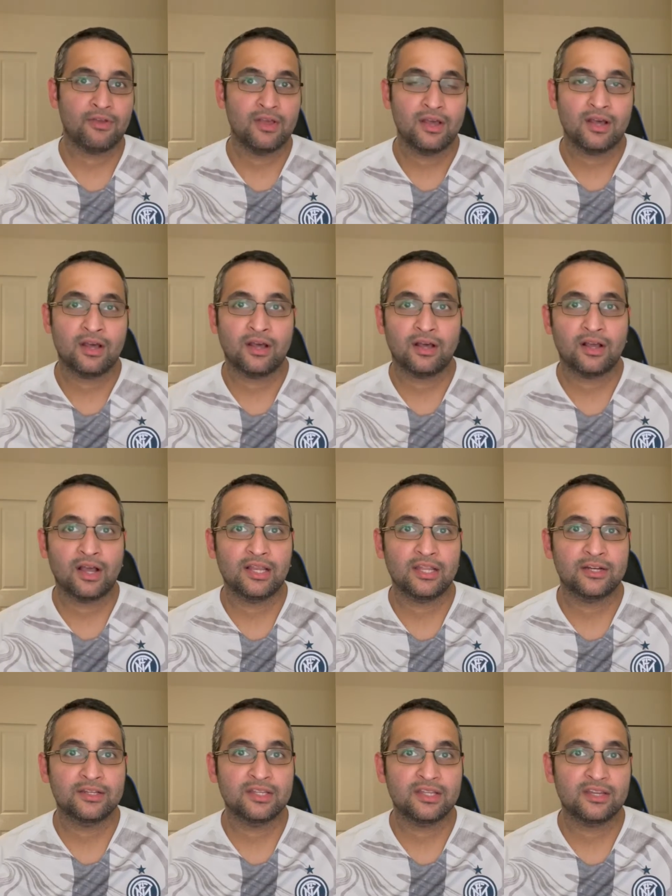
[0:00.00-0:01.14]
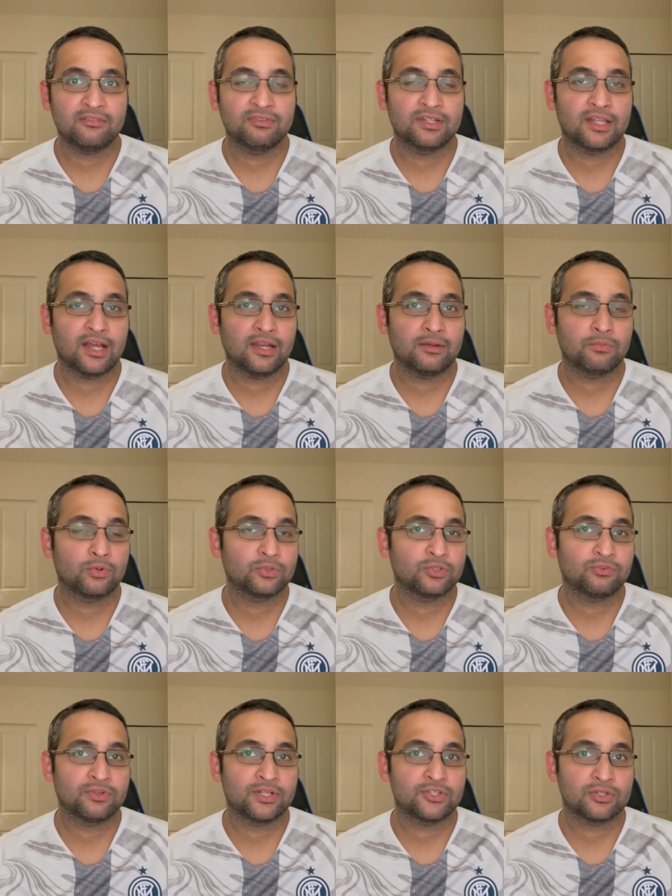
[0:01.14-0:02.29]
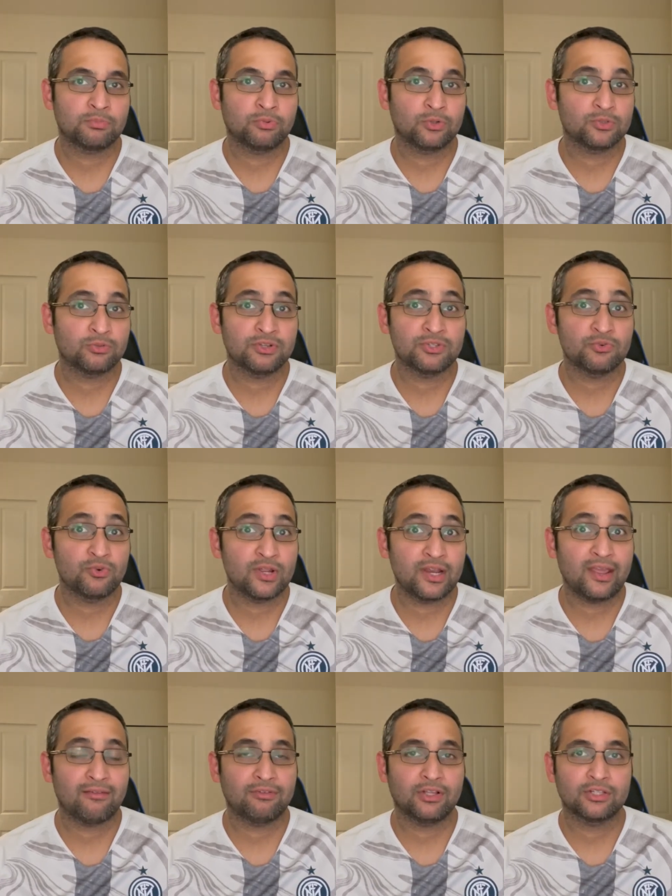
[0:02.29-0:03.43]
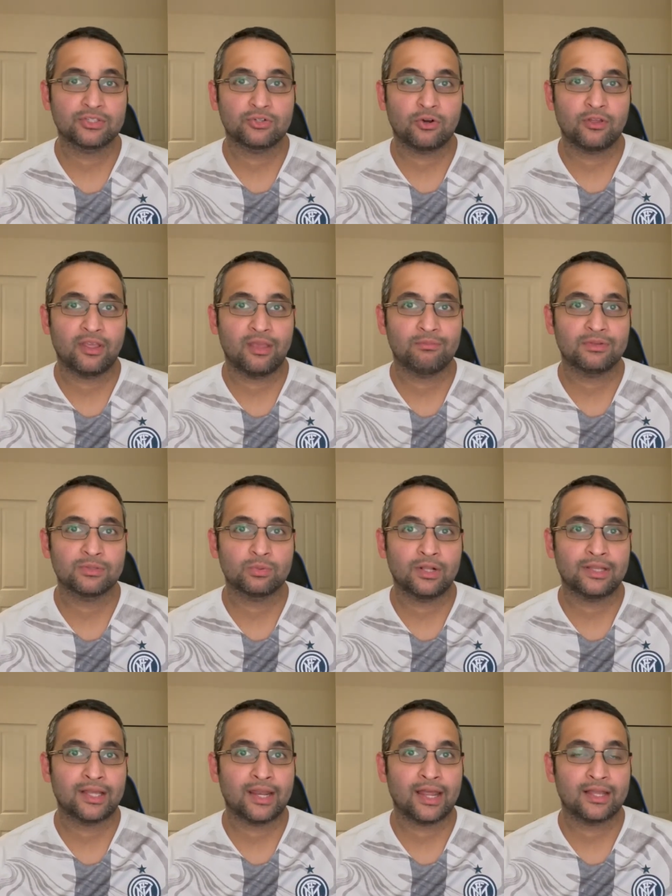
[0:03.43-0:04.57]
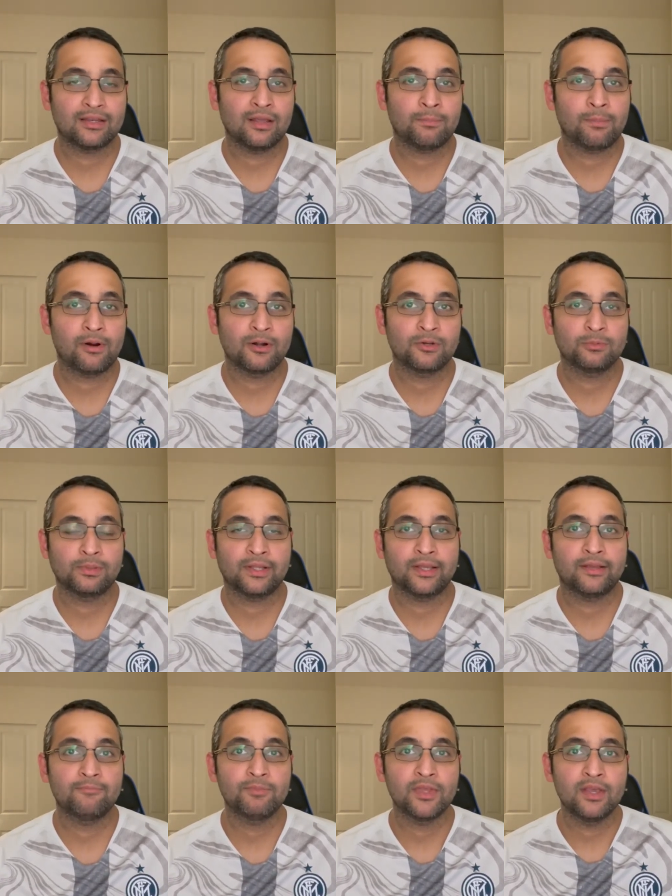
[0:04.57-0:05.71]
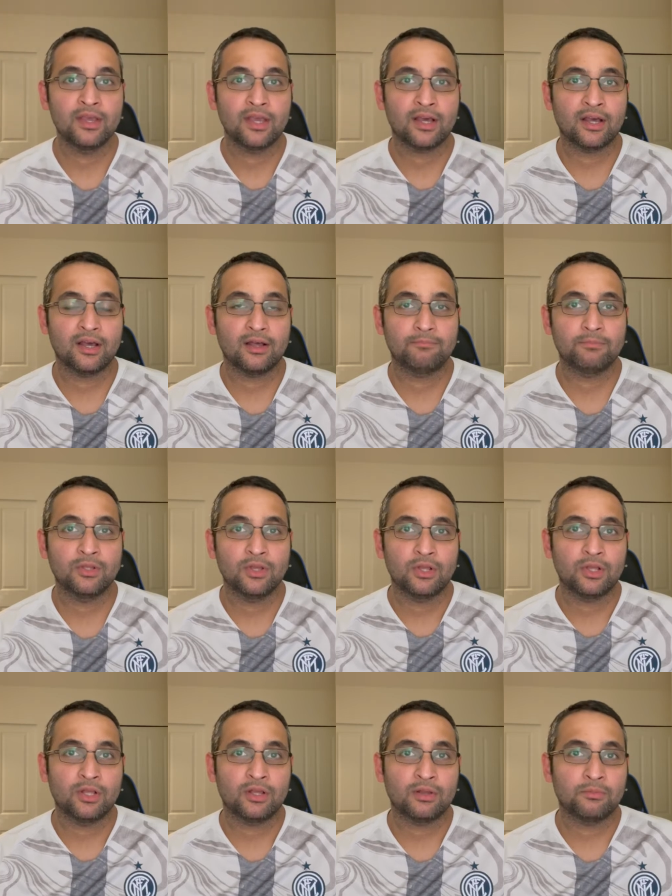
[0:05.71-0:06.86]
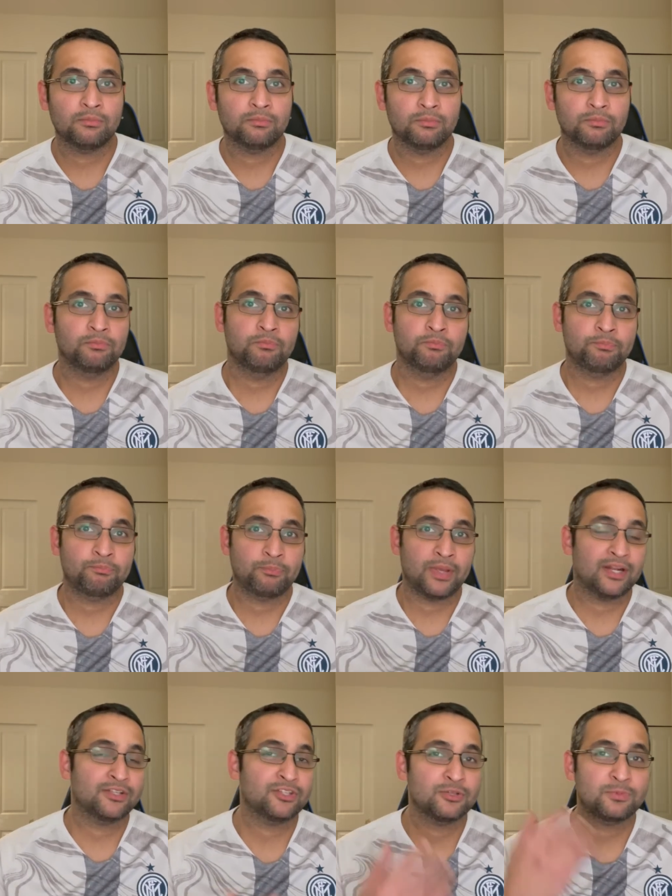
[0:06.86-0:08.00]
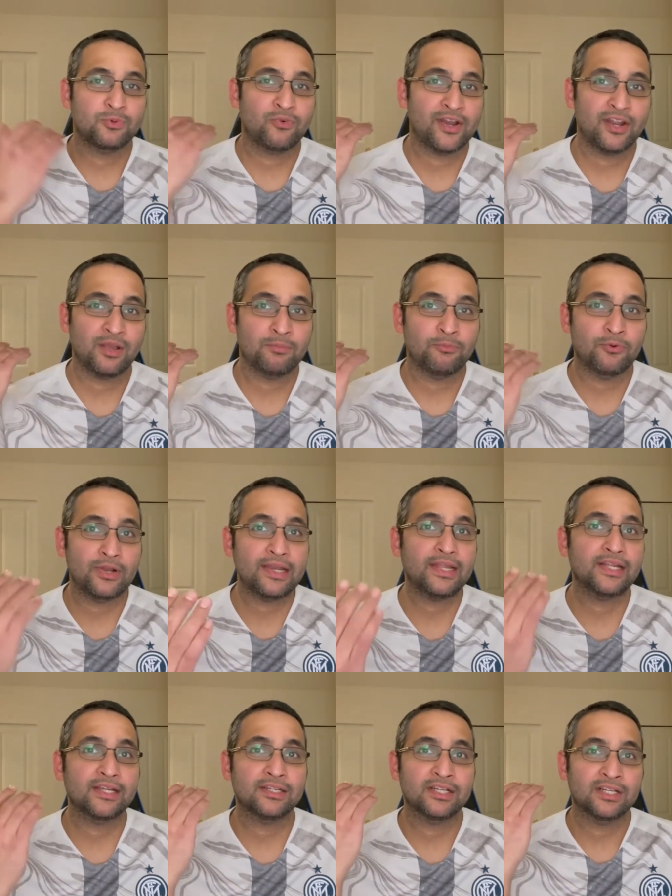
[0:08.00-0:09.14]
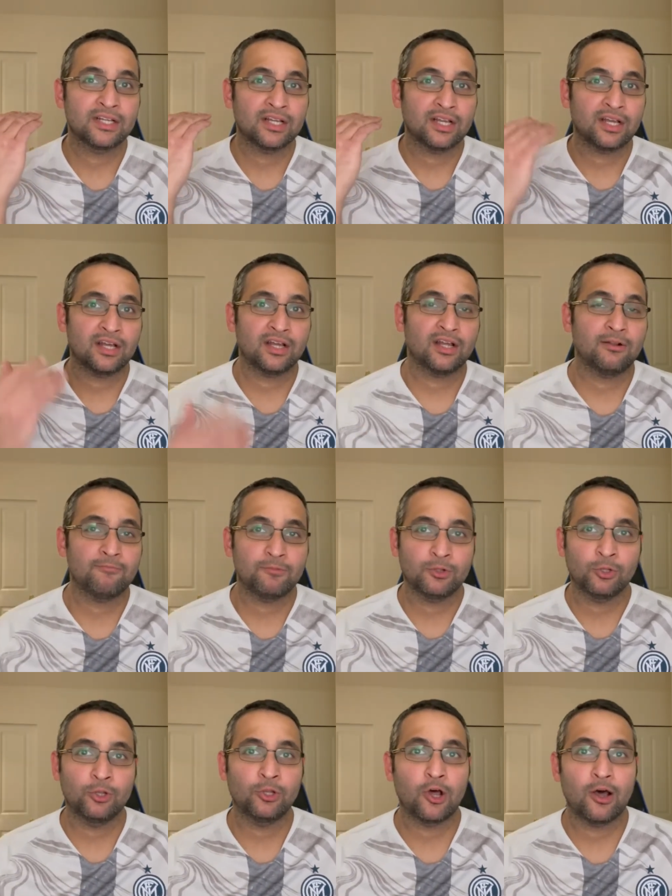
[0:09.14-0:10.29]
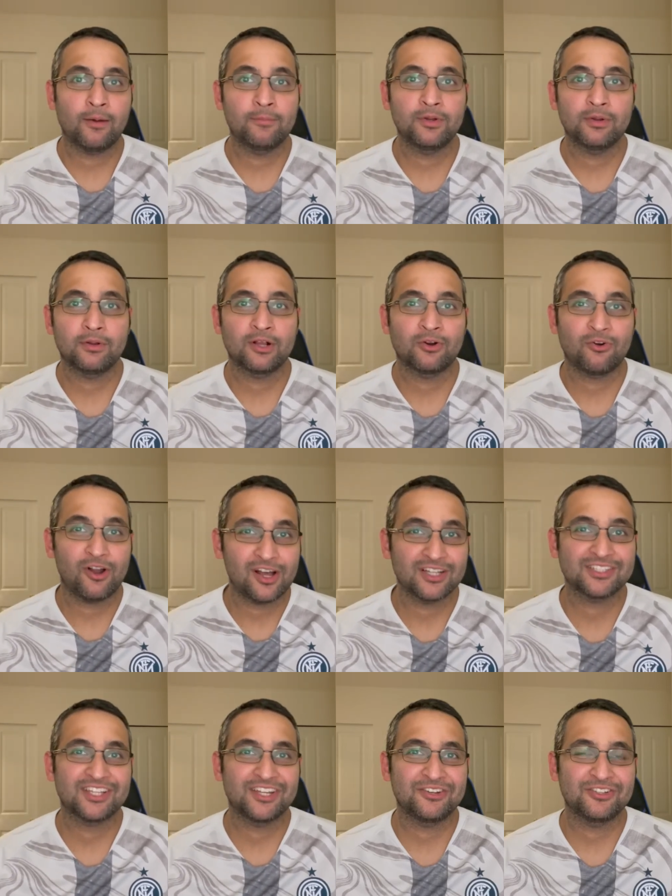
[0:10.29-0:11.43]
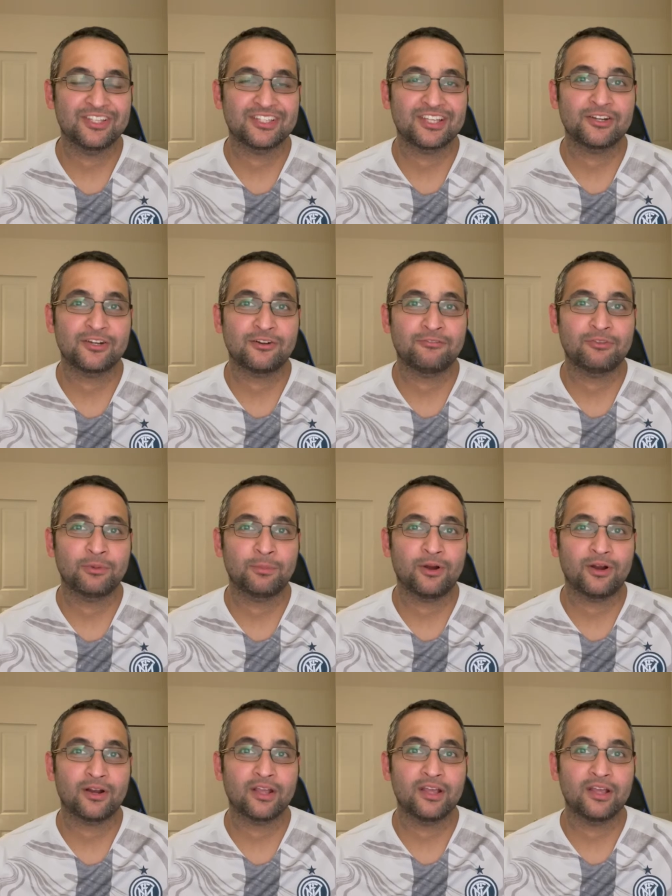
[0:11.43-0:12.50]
Gagliardini, Vidal, and Brozovic. Brozovic really having a strong game as well. That had a part to play. Um, uh, Perisic providing a brilliant lobbed cross into the center of the park.